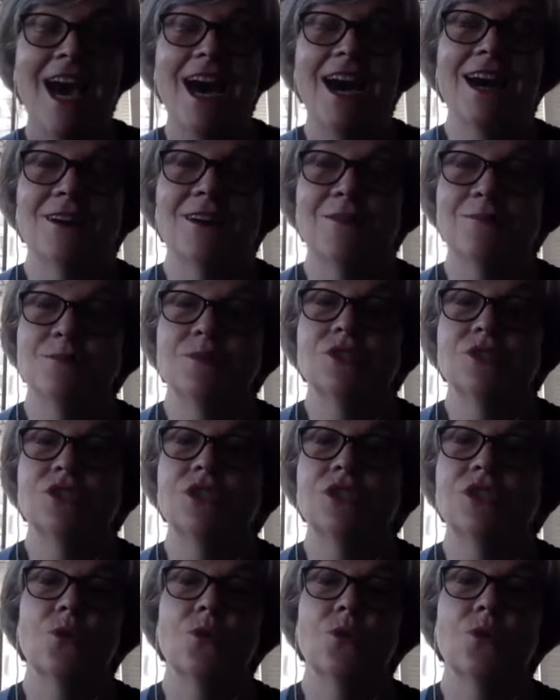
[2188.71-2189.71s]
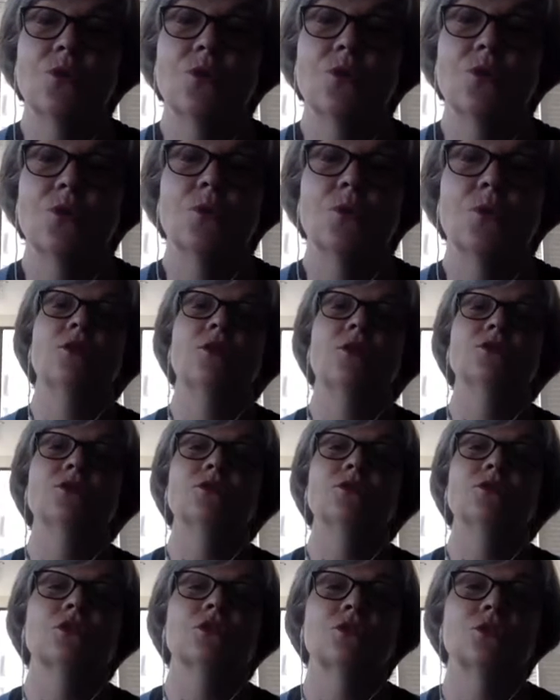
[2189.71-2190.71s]
Um, so I
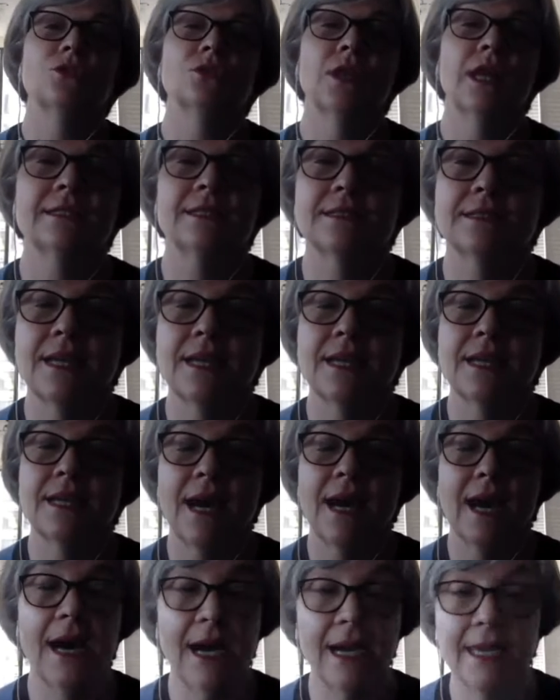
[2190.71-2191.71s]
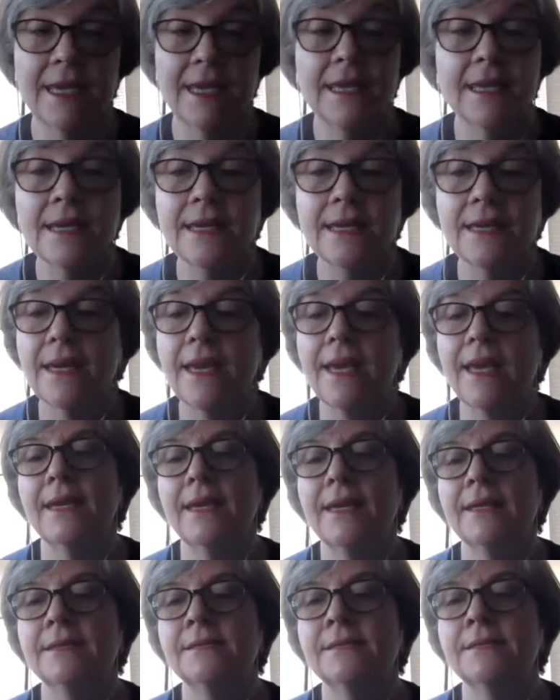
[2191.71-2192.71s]
also liked to hike,
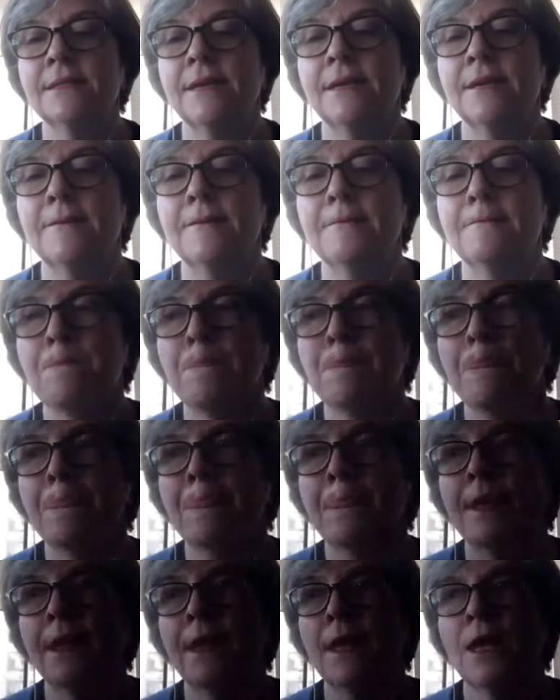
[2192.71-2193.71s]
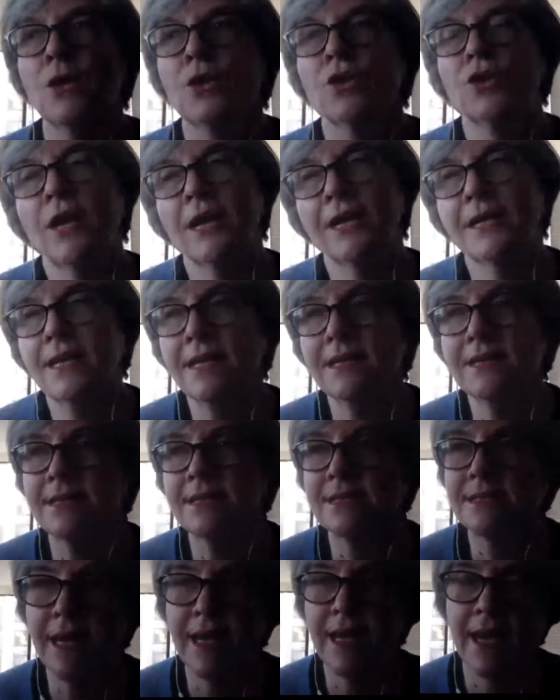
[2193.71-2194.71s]
and um, you know, I'd like
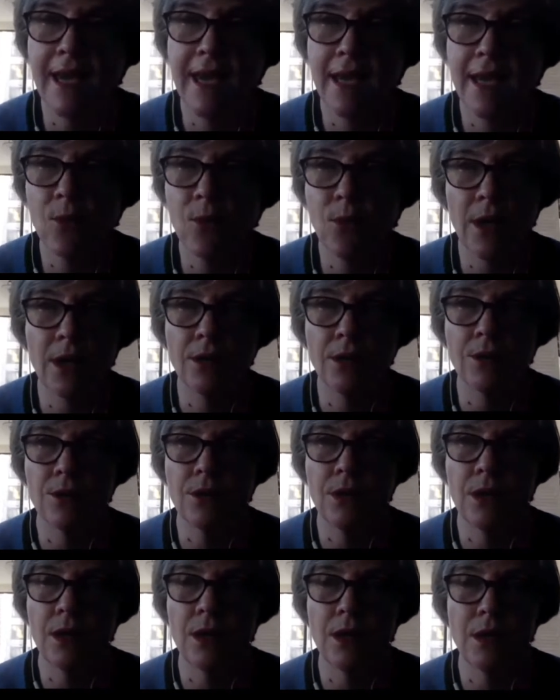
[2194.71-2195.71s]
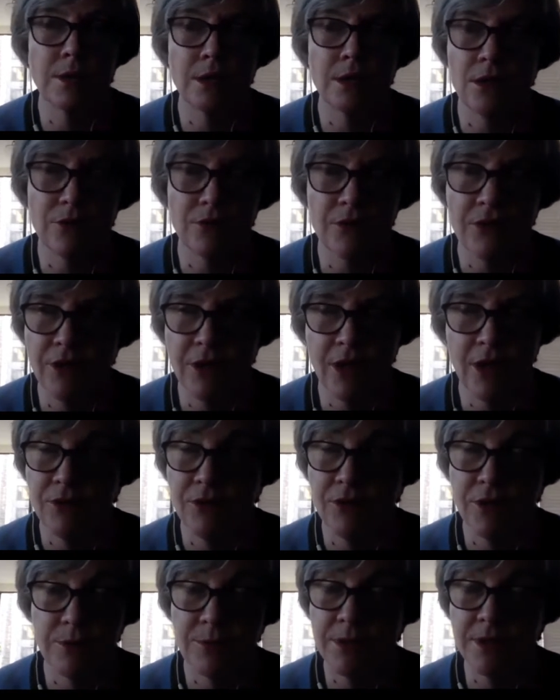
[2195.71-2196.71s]
to say I ate well, uh, you know, very
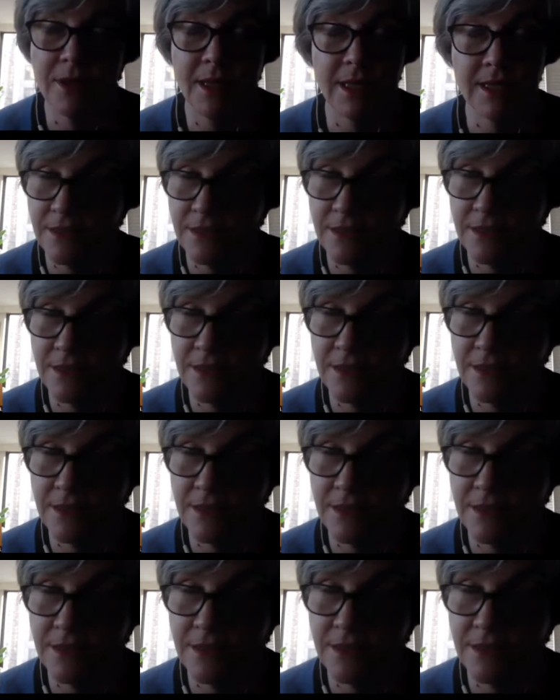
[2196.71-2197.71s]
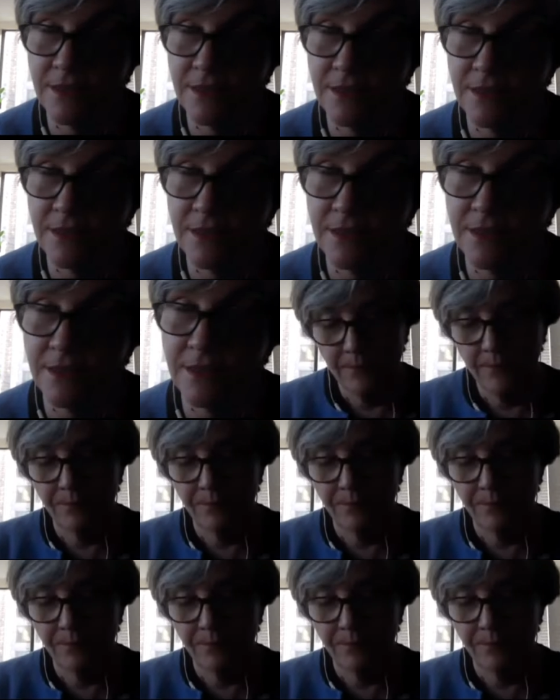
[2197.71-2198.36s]
healthy, but that's not true.